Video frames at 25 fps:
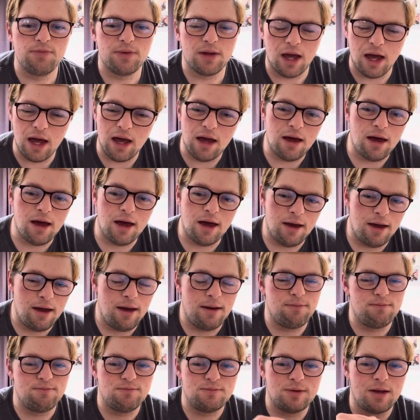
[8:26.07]
I,
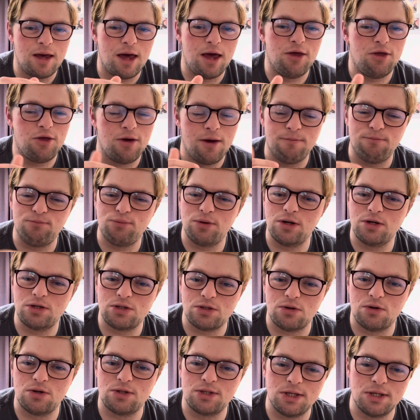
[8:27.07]
am I'm, I'm pretty
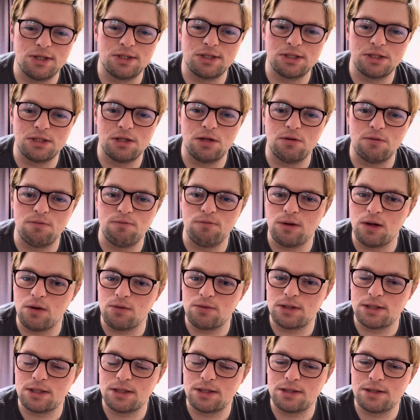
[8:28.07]
sure she's still
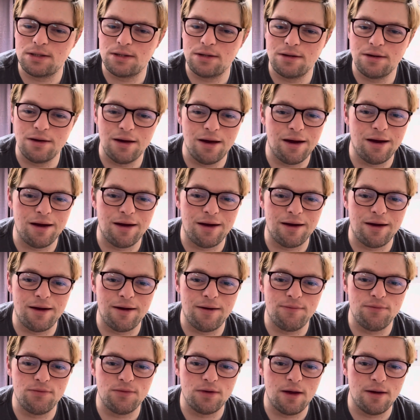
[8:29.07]
mute. Uh,
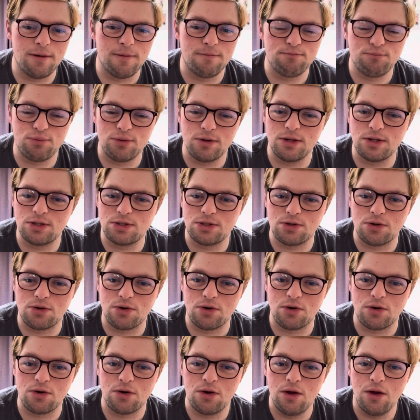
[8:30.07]
pretty
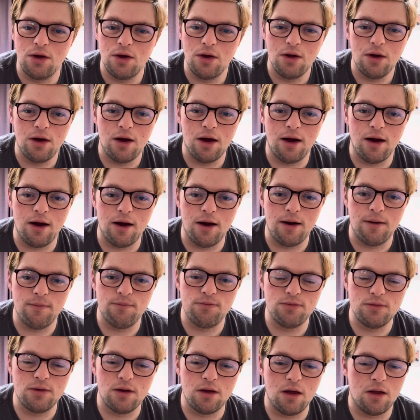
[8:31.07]
sure um,
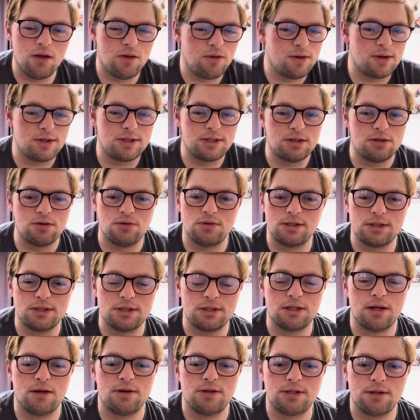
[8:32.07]
unless
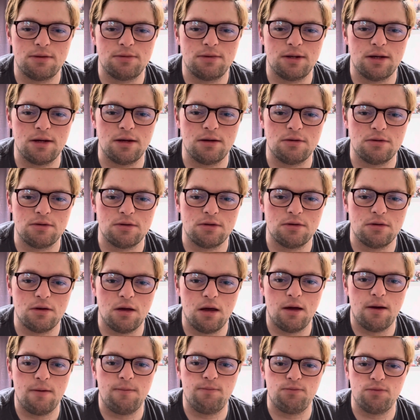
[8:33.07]
there's something
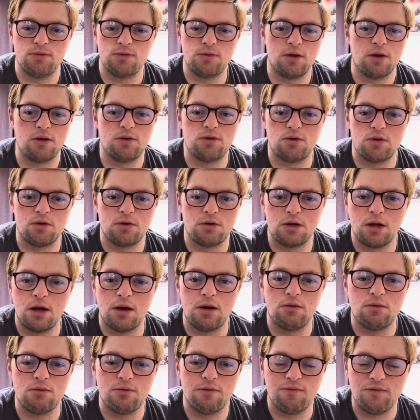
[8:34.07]
um, that they're
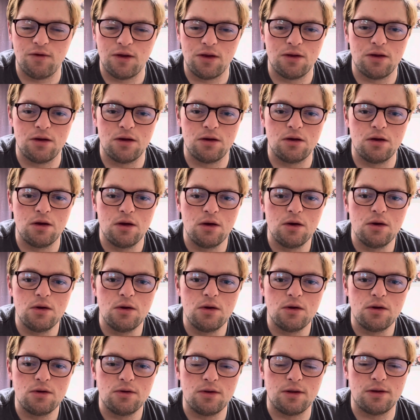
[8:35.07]
not revealing
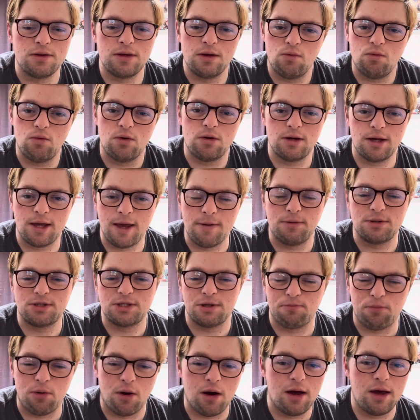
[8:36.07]
that they want to keep a
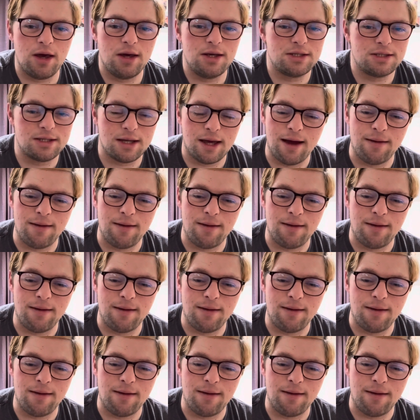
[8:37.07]
surprise.